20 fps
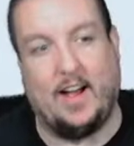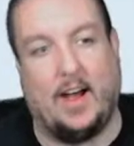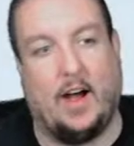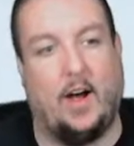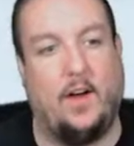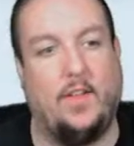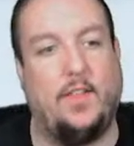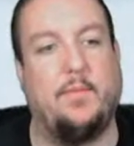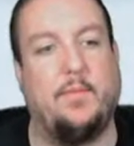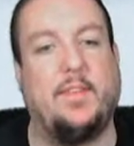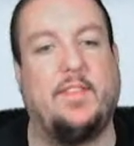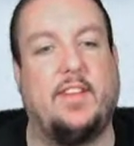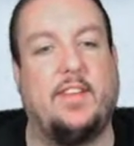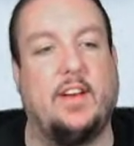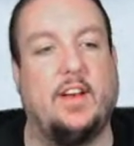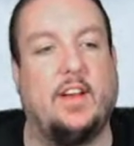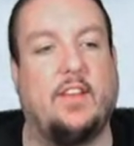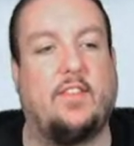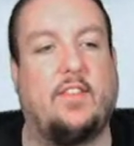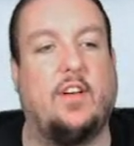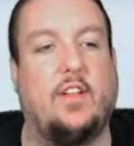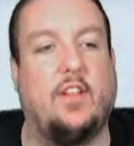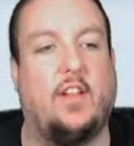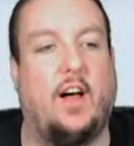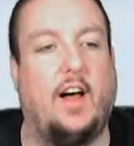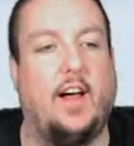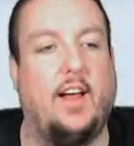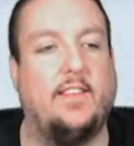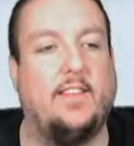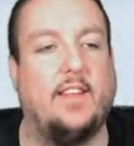oh, the mysterious
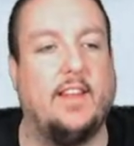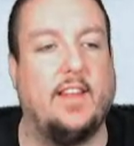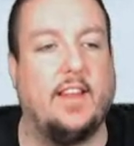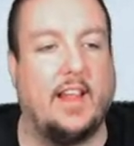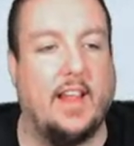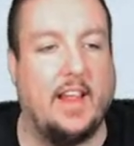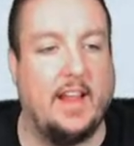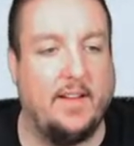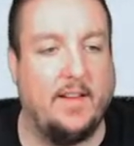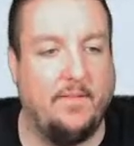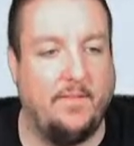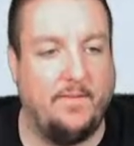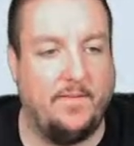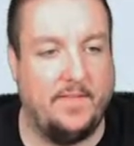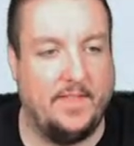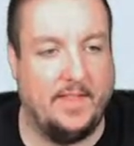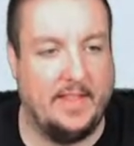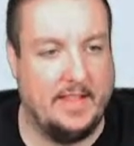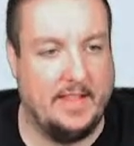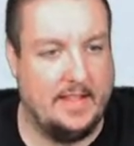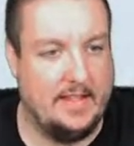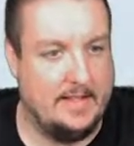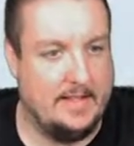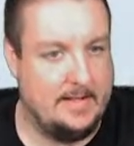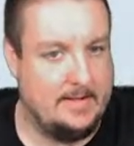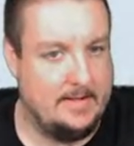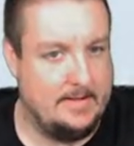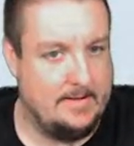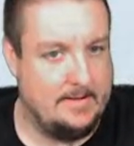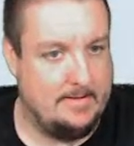claw is in the game.
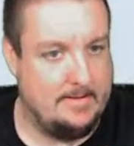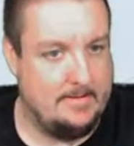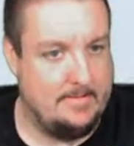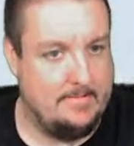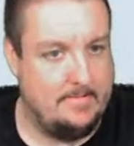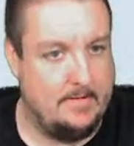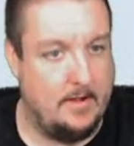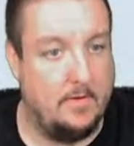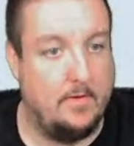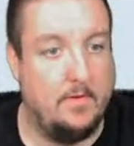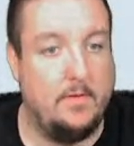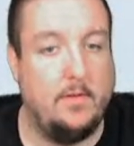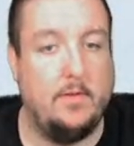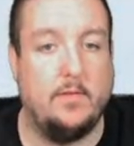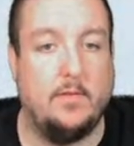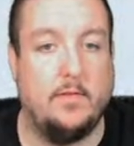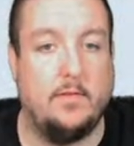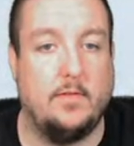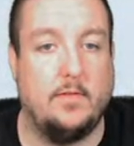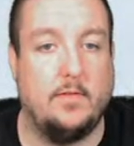Ooh.